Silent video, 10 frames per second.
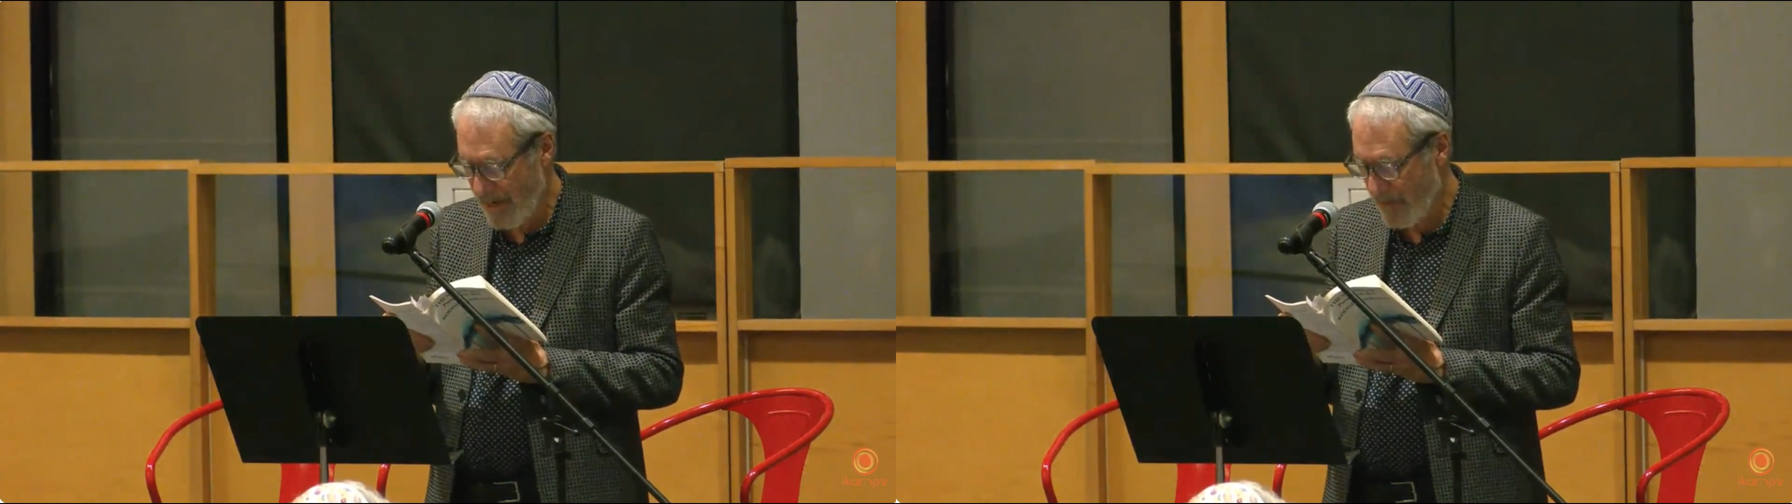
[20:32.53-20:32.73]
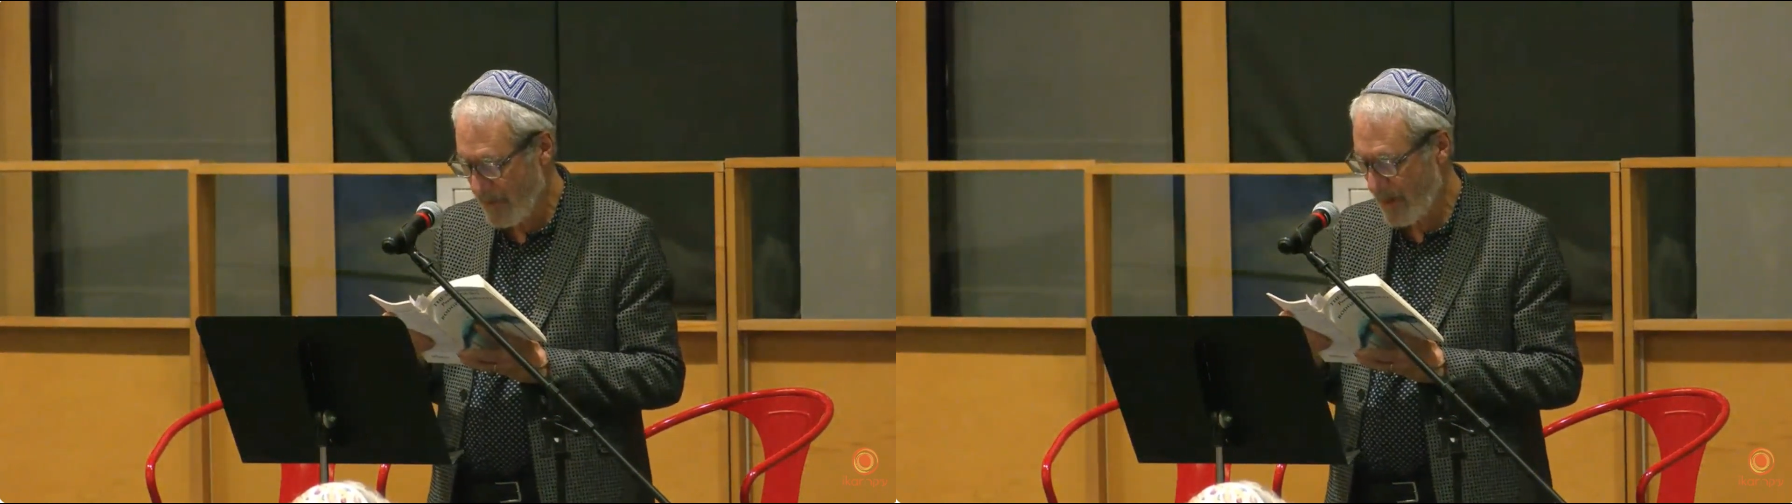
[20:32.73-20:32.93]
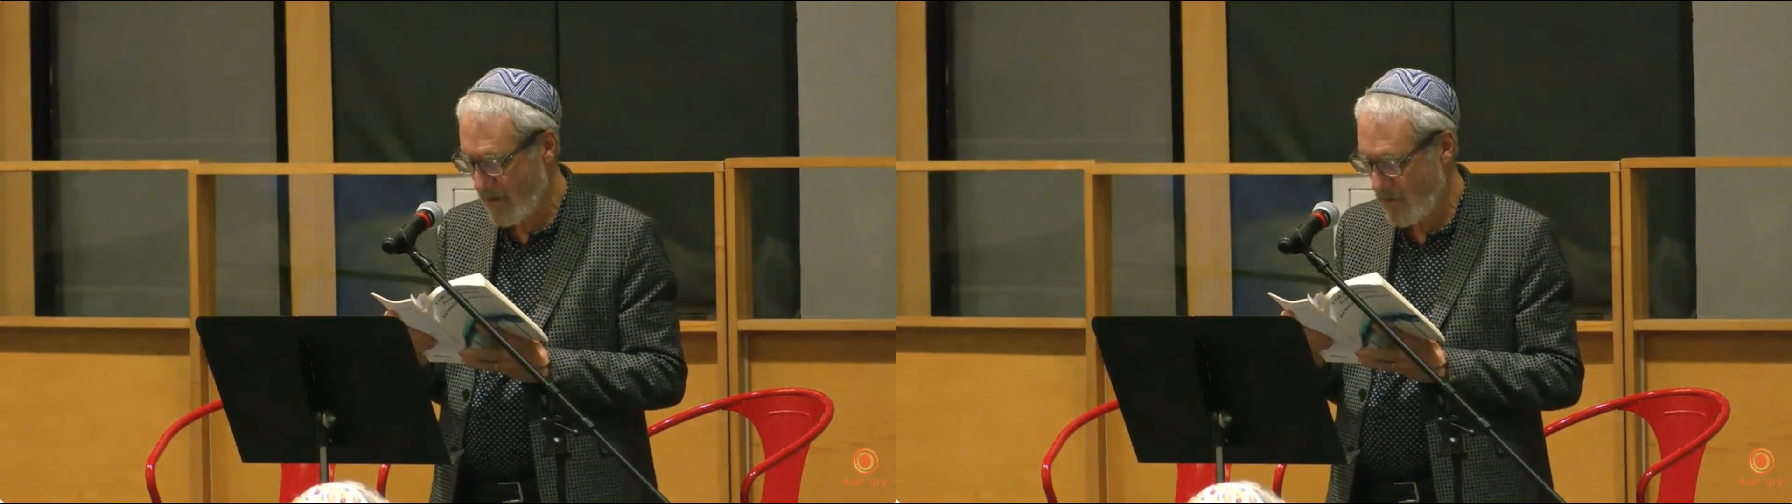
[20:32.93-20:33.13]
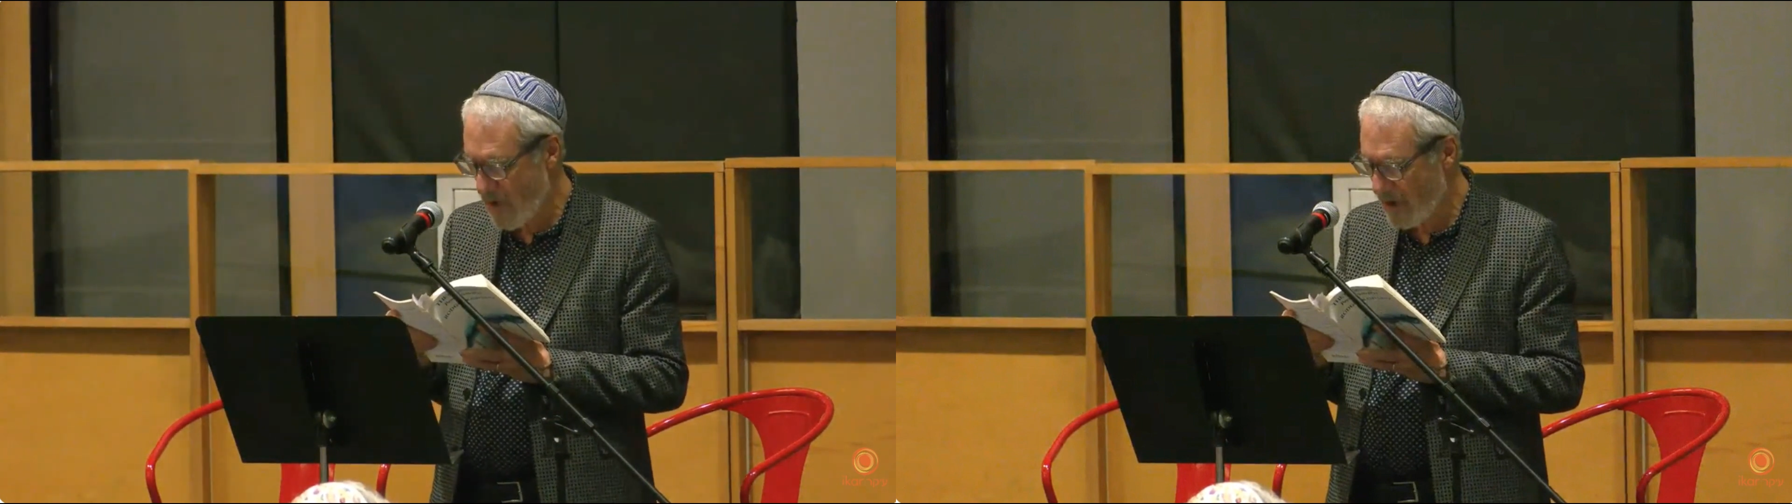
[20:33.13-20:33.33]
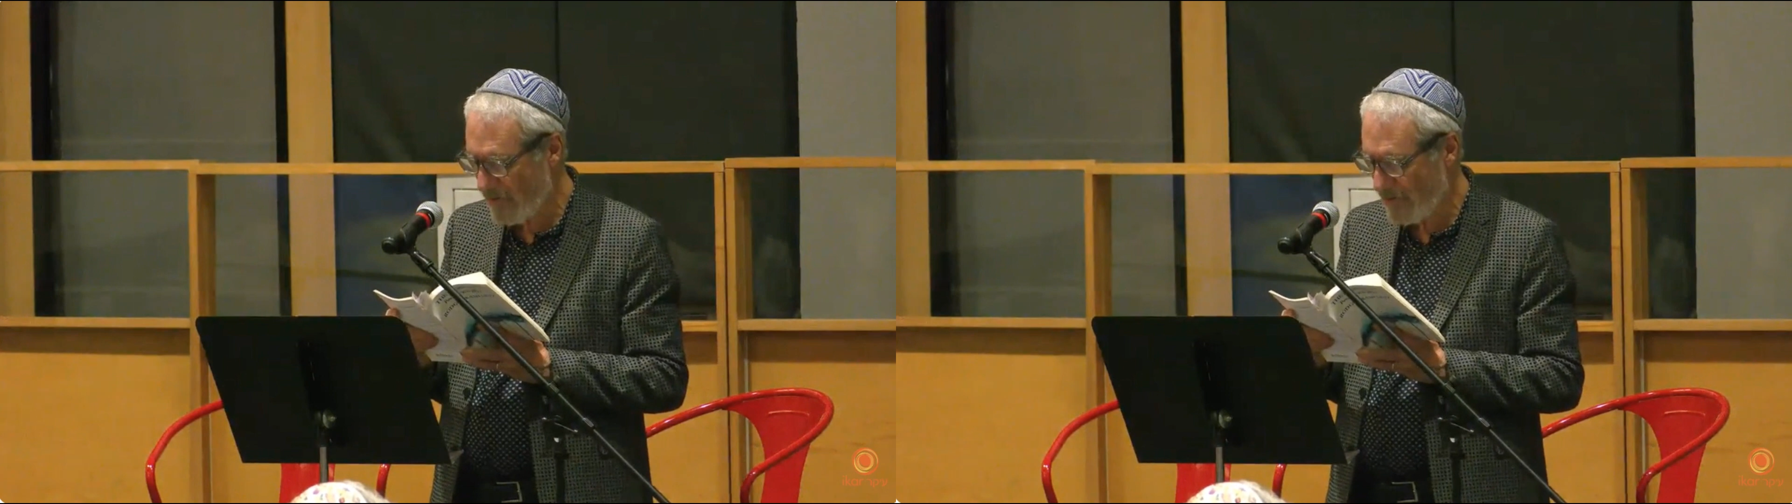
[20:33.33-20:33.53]
and I
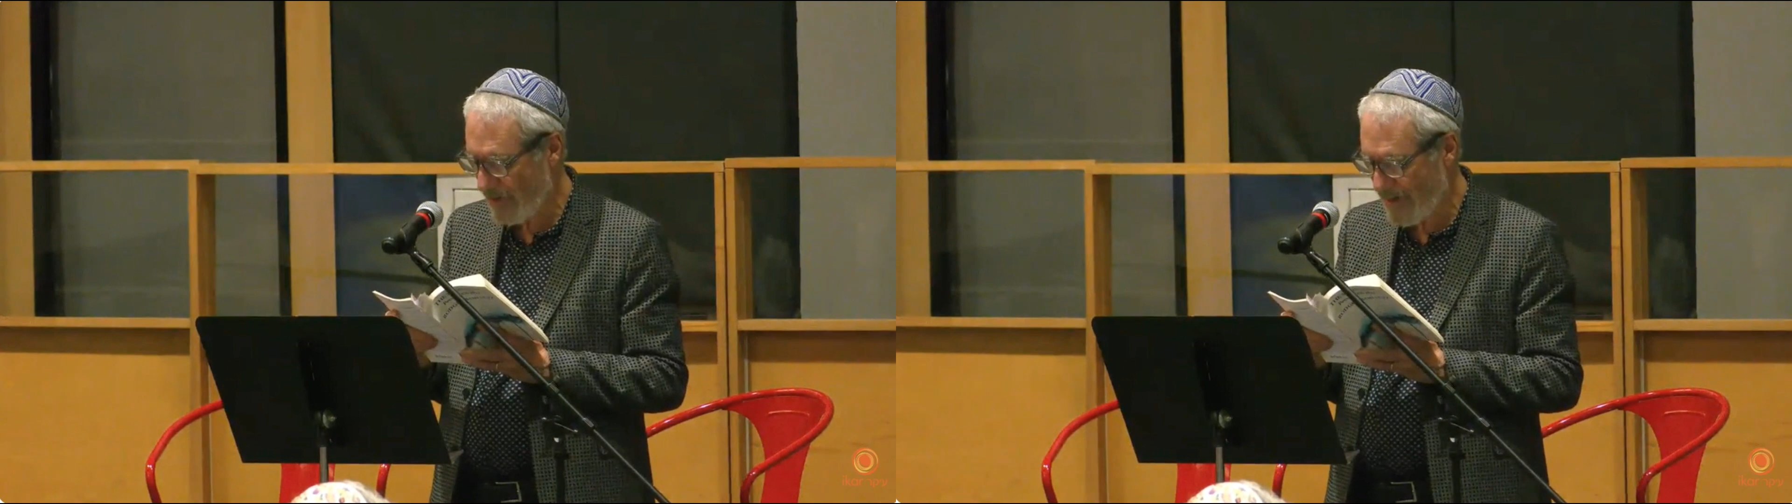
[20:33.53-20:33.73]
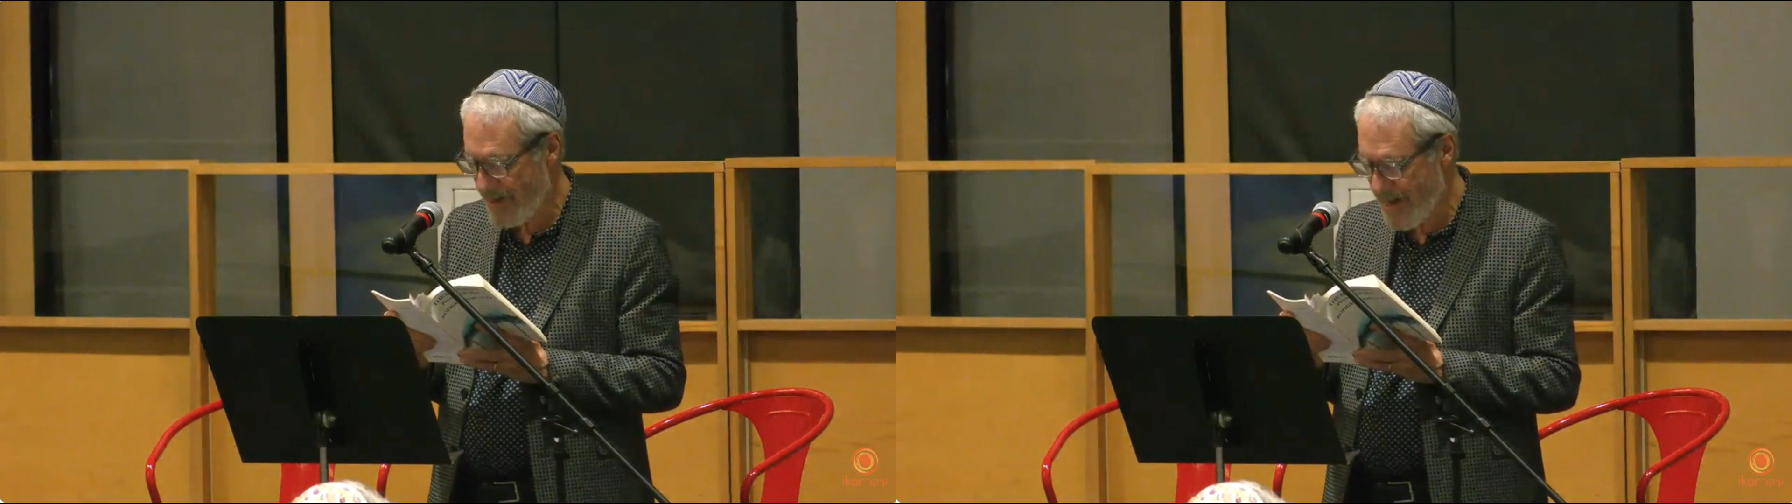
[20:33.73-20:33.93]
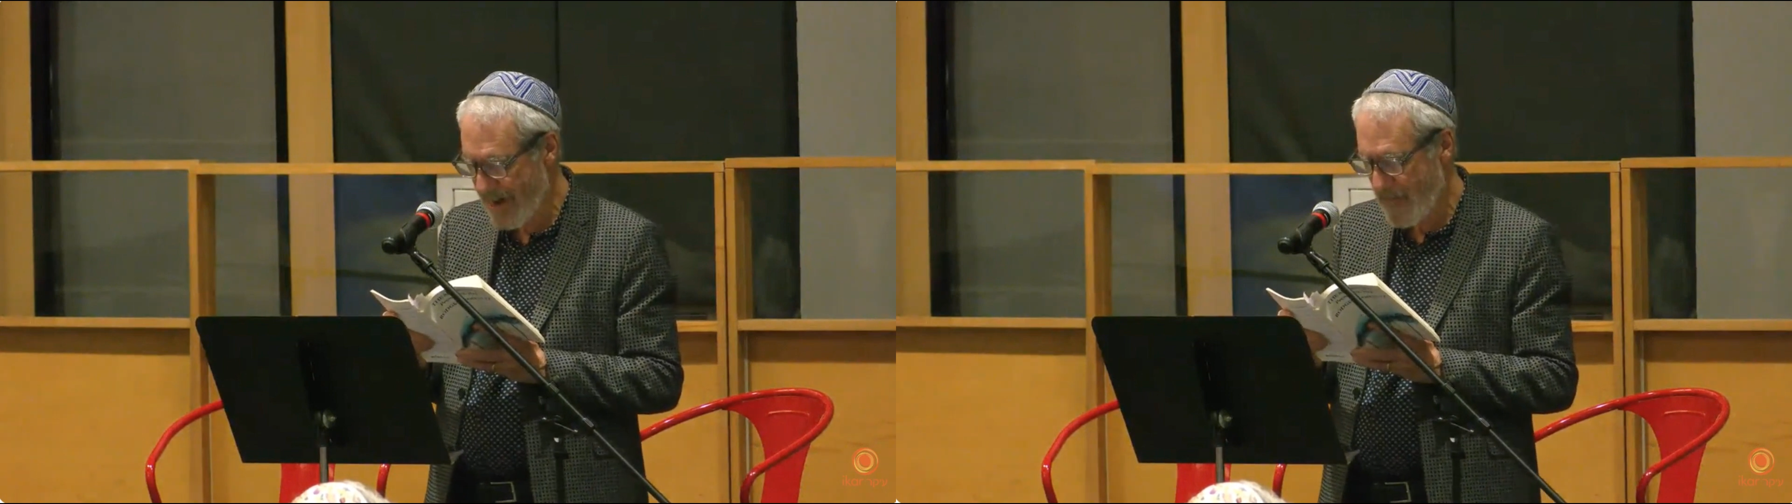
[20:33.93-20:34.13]
rushed and never